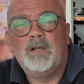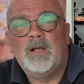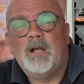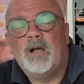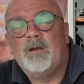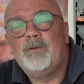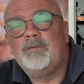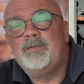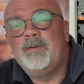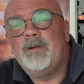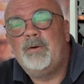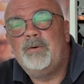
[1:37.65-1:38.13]

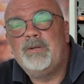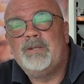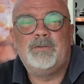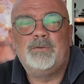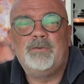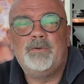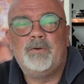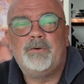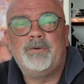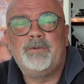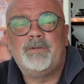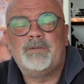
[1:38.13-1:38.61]
are very
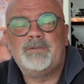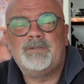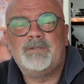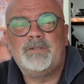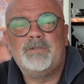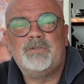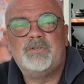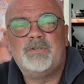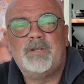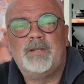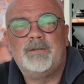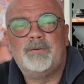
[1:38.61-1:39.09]
curious
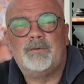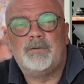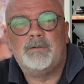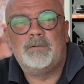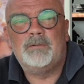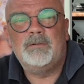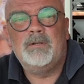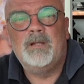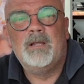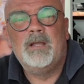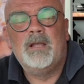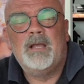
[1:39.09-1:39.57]
in
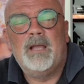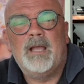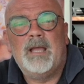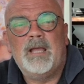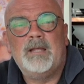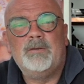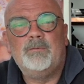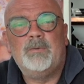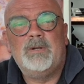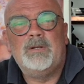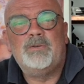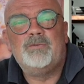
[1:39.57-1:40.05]
general
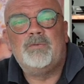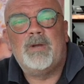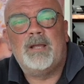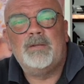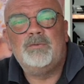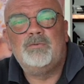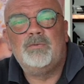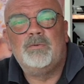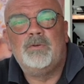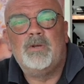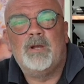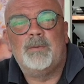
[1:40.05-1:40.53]
and will try
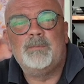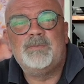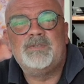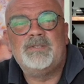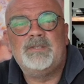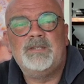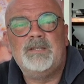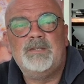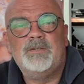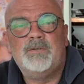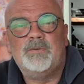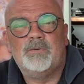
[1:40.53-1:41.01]
to come
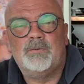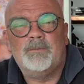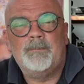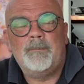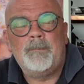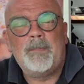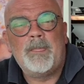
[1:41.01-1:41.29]
see you.